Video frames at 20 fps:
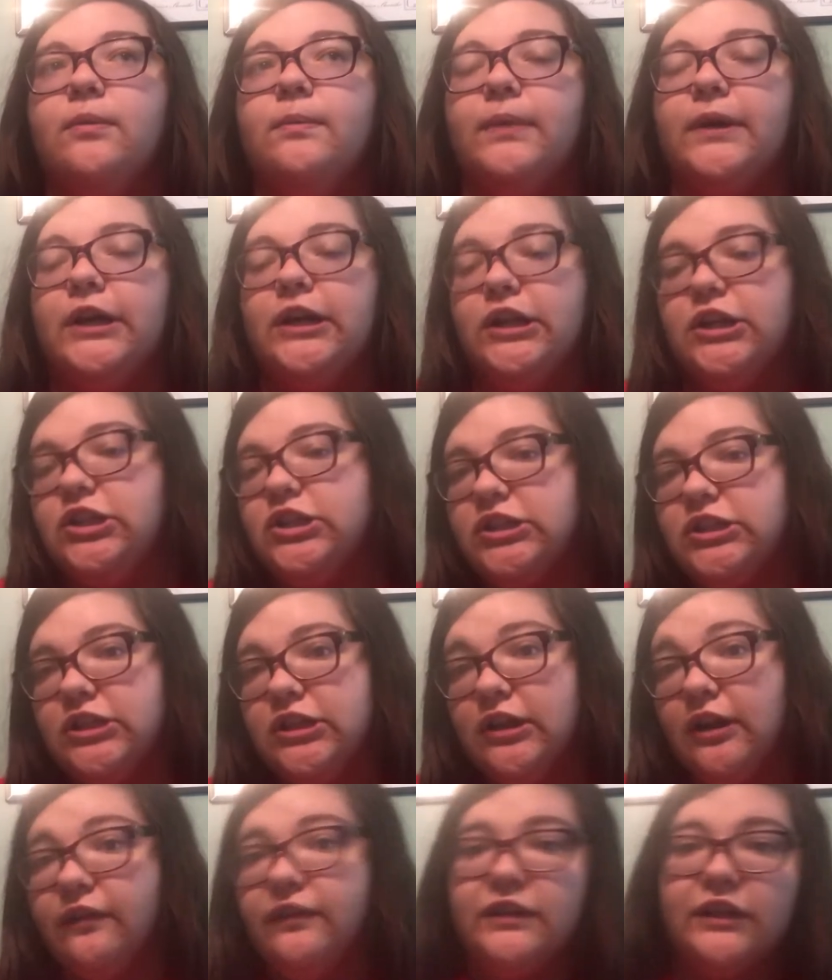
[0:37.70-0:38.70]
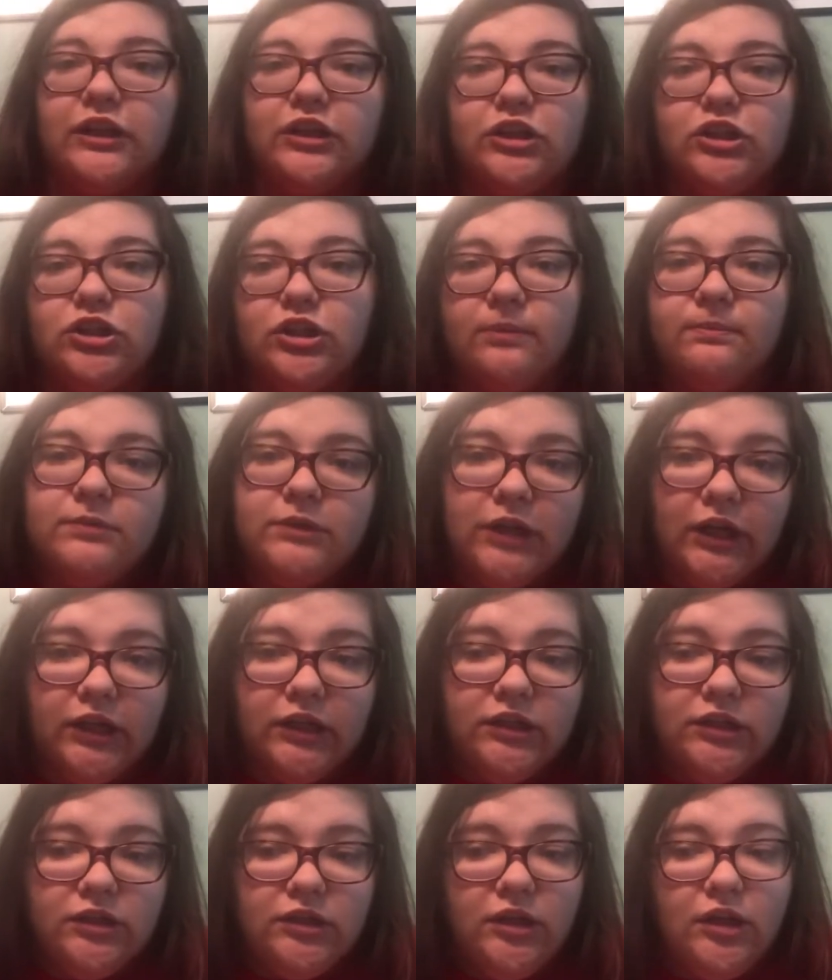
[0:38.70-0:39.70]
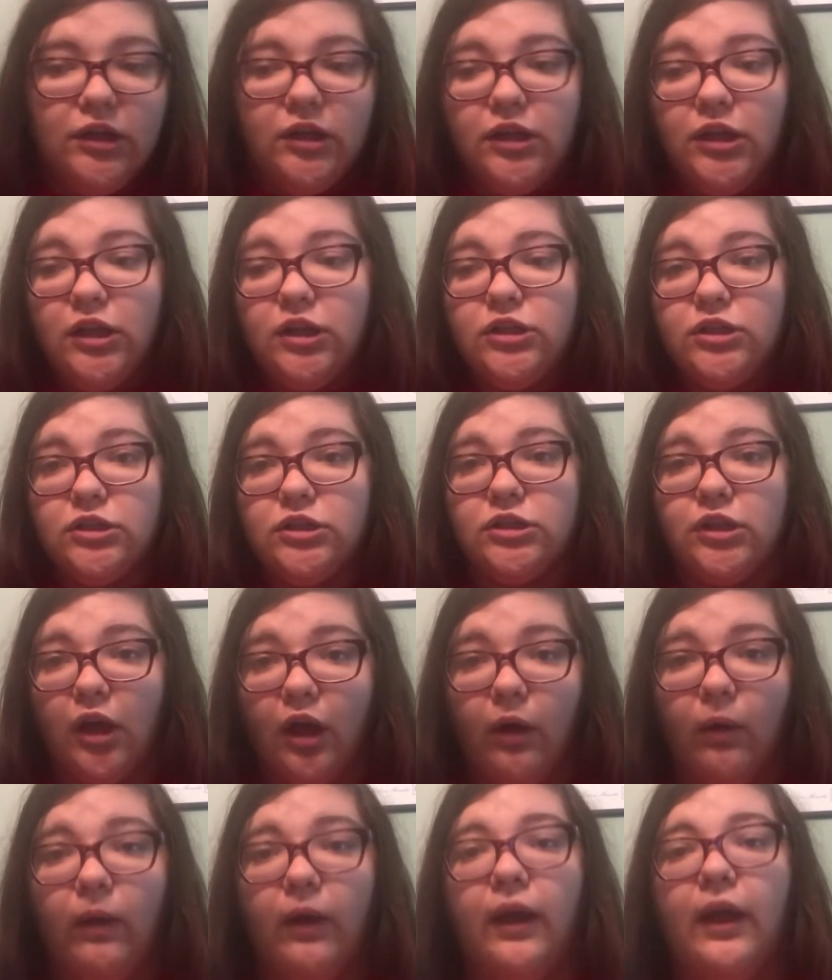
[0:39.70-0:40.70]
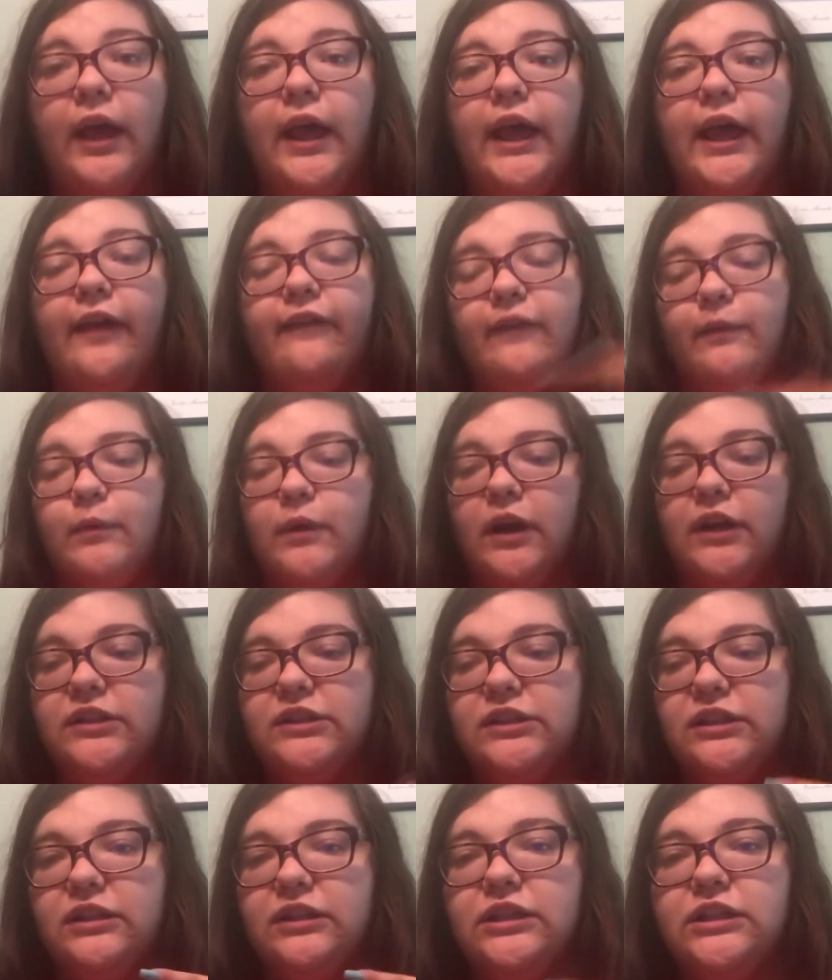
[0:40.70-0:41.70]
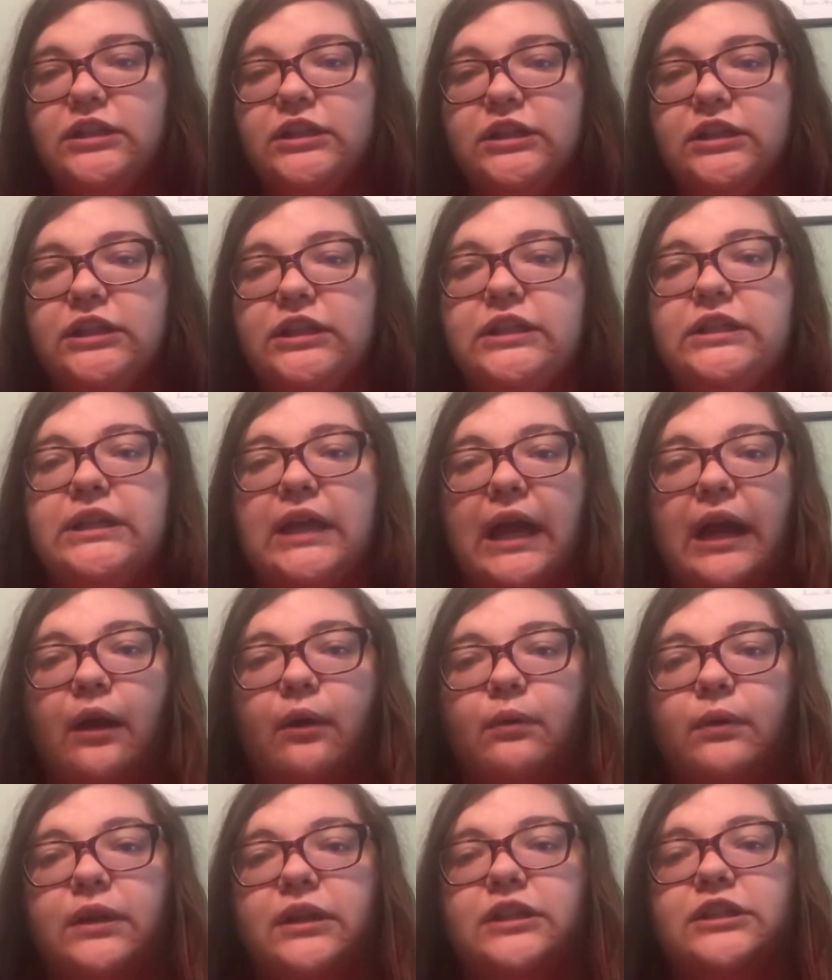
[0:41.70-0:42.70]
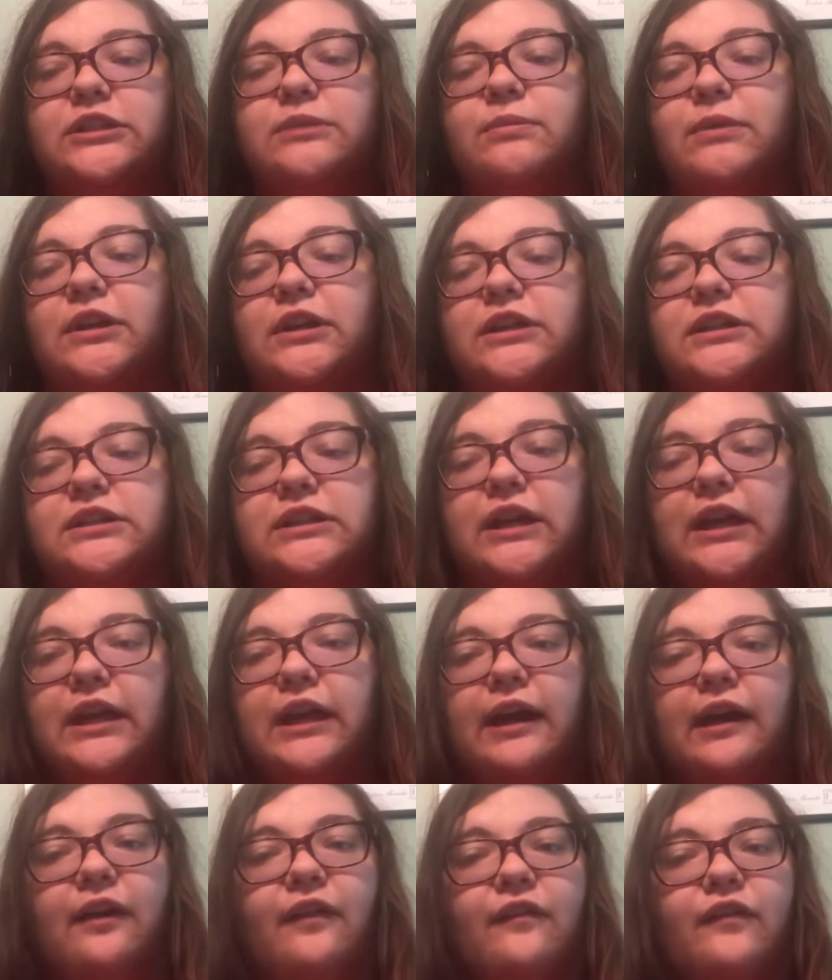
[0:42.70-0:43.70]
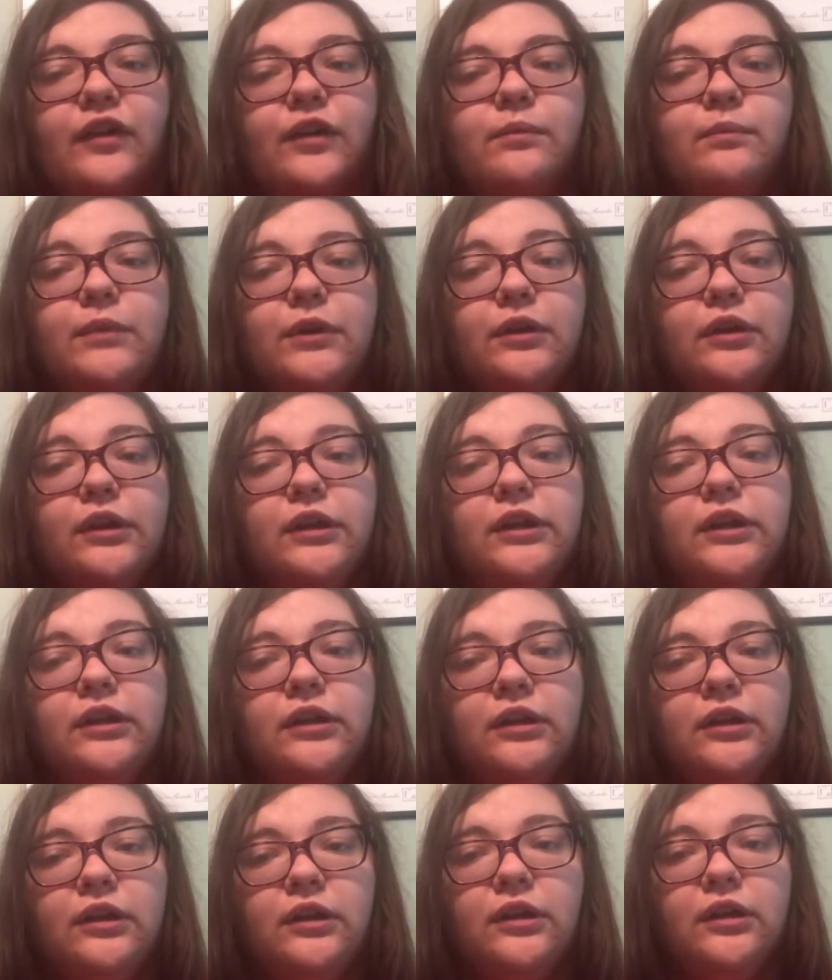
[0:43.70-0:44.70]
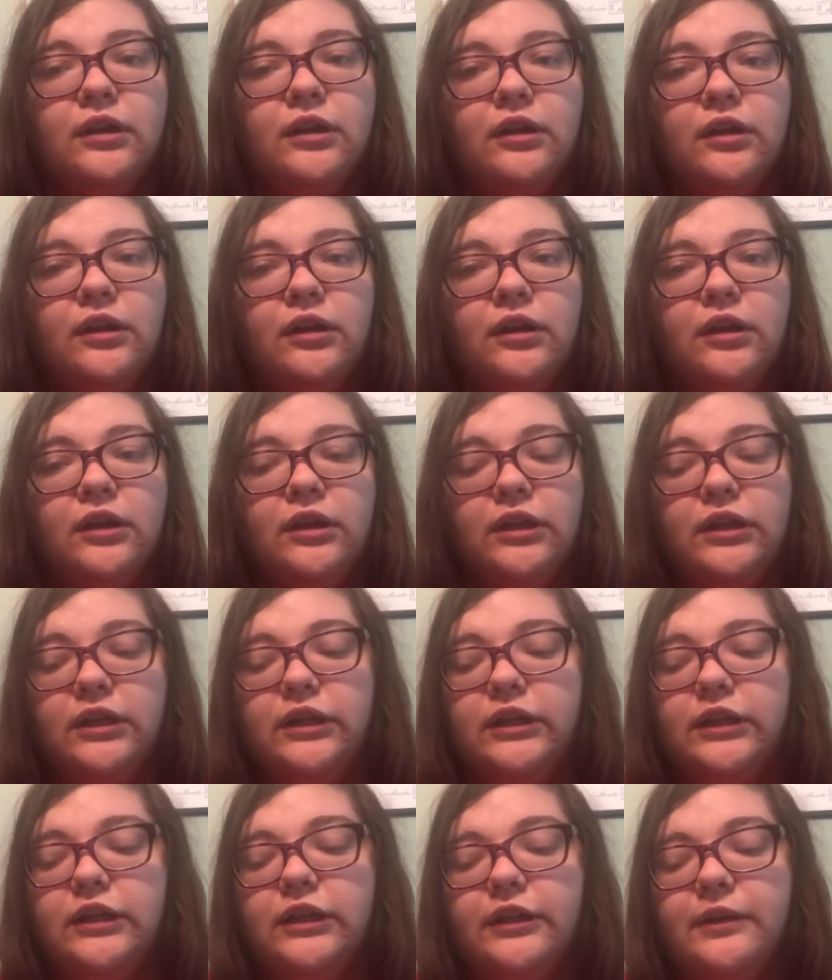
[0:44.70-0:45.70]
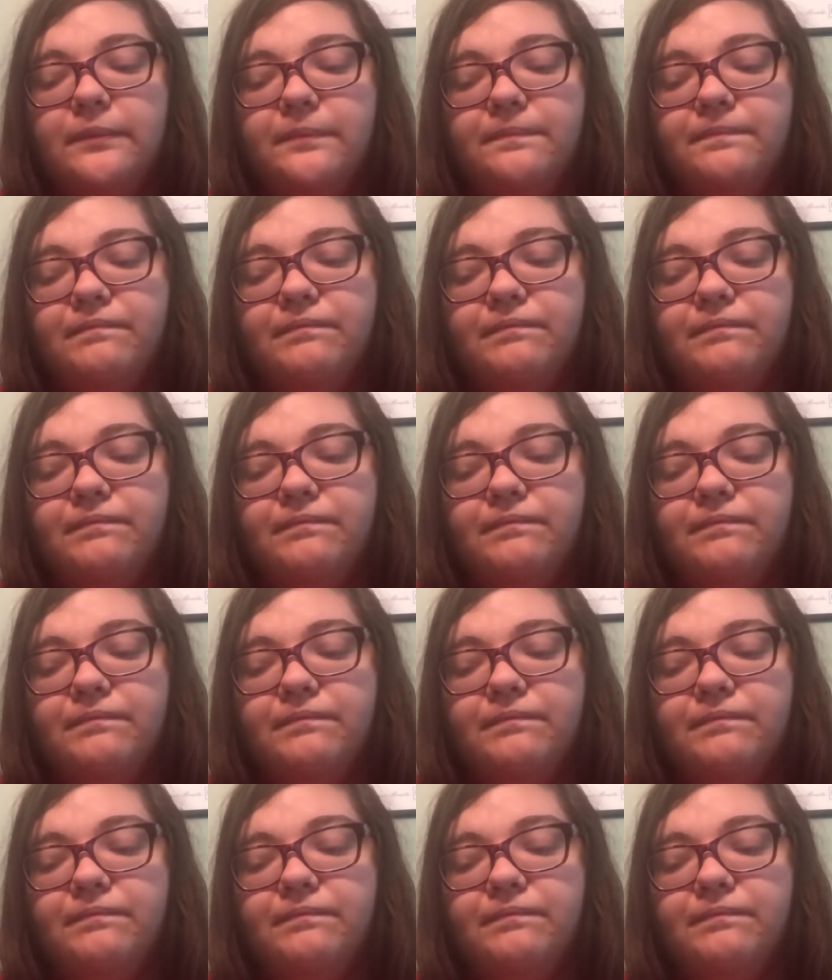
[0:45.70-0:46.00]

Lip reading: but just enough to get the job done. So if I'm constantly looking down, it's because I have a mirror here.